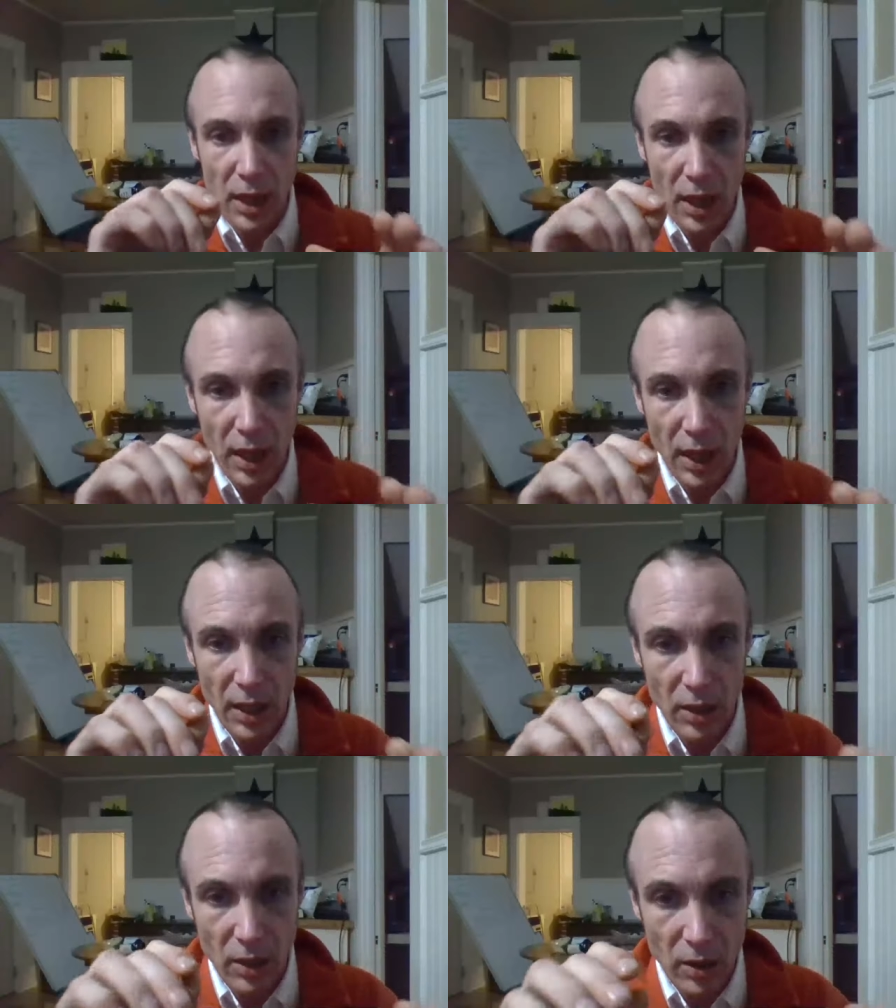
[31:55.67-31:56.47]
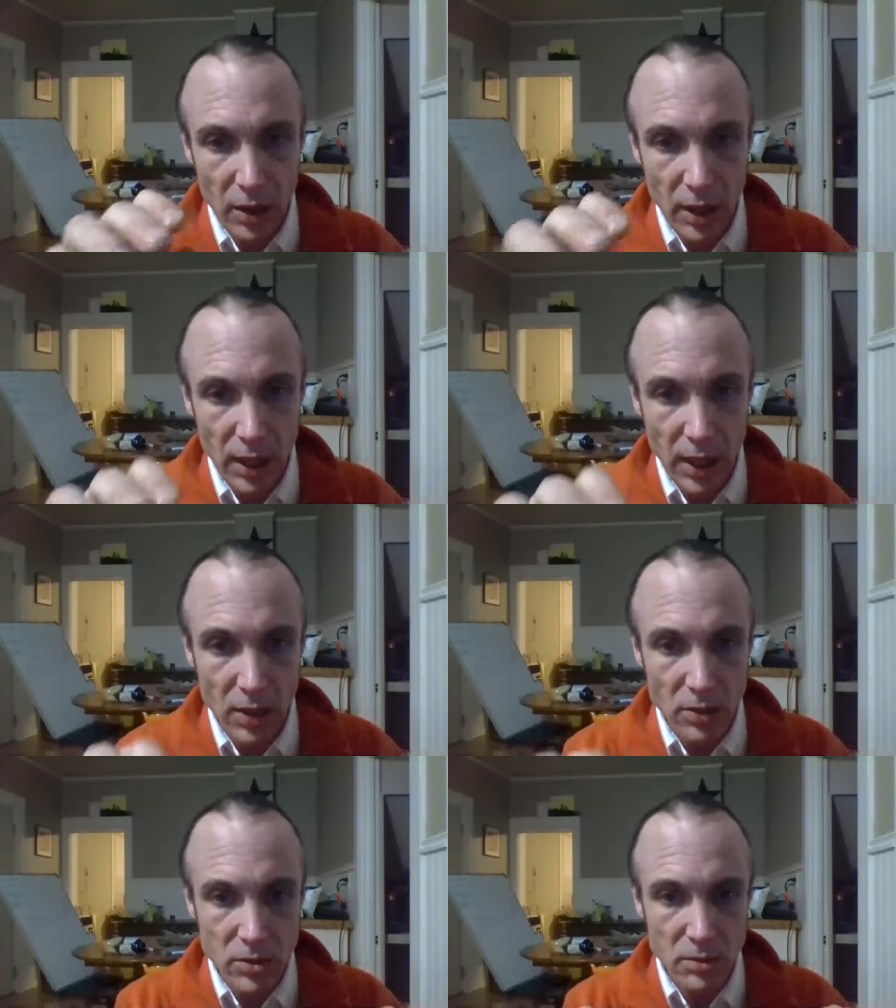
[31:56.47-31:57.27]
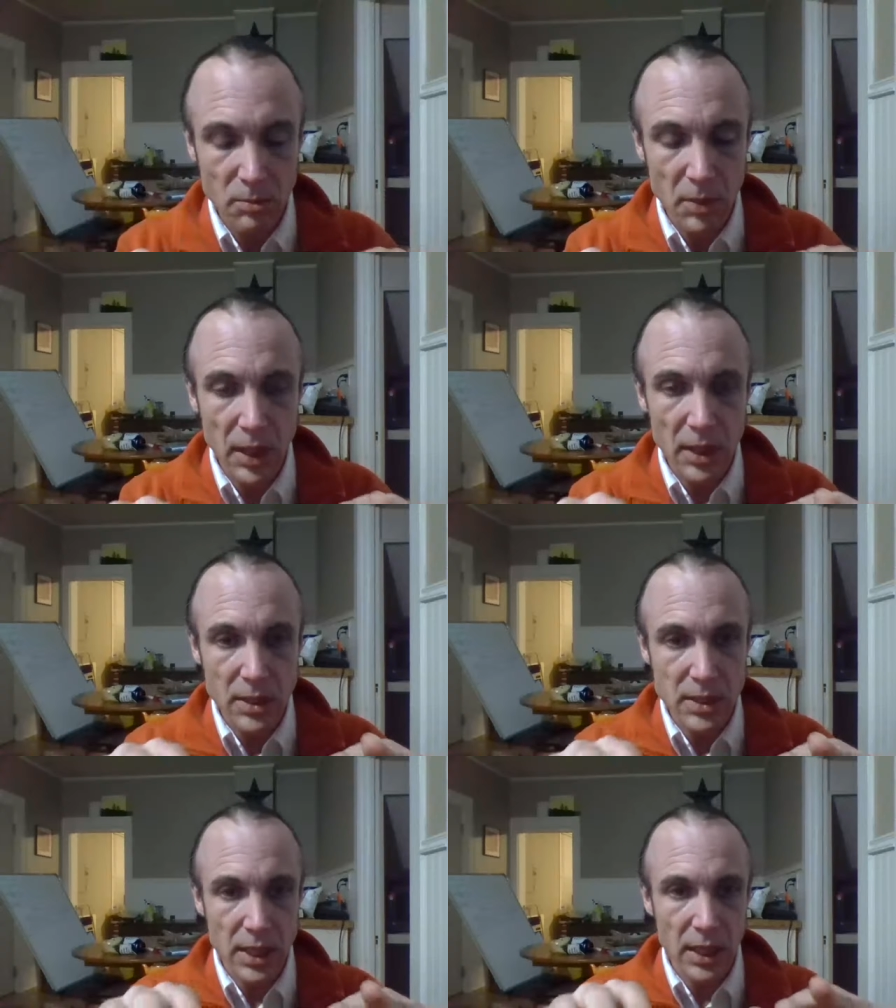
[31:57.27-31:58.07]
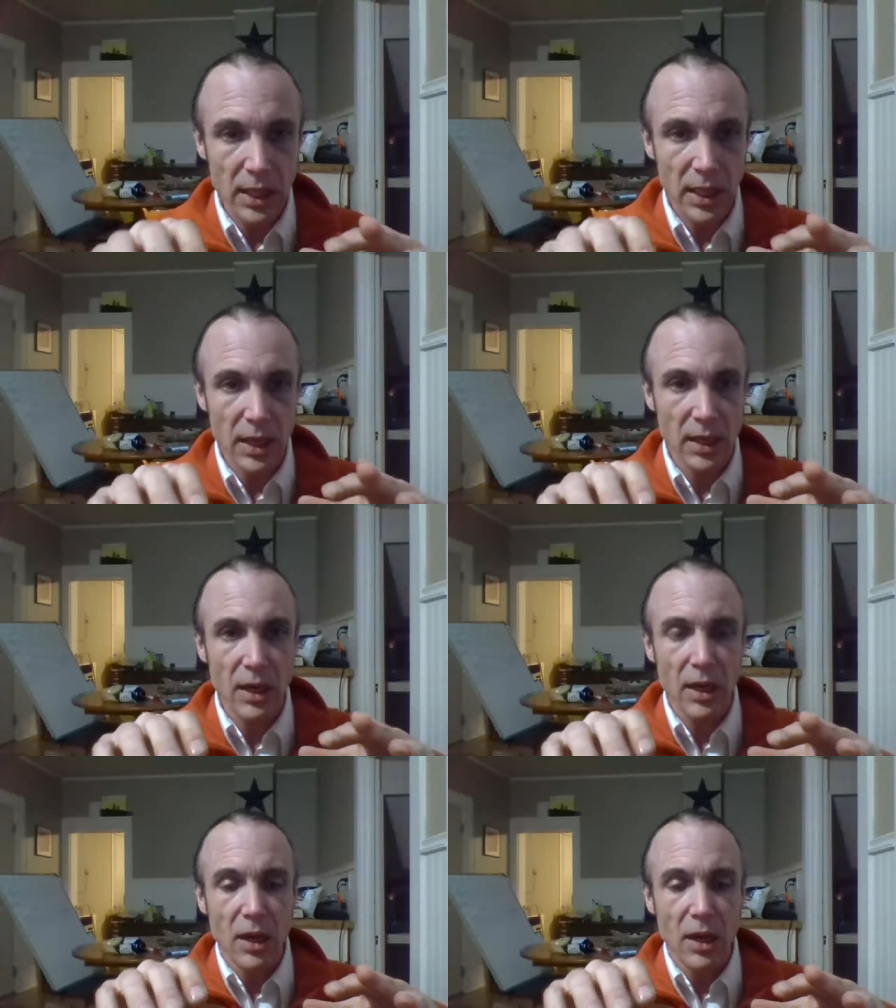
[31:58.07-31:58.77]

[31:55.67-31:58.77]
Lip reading: and learning how to meditate and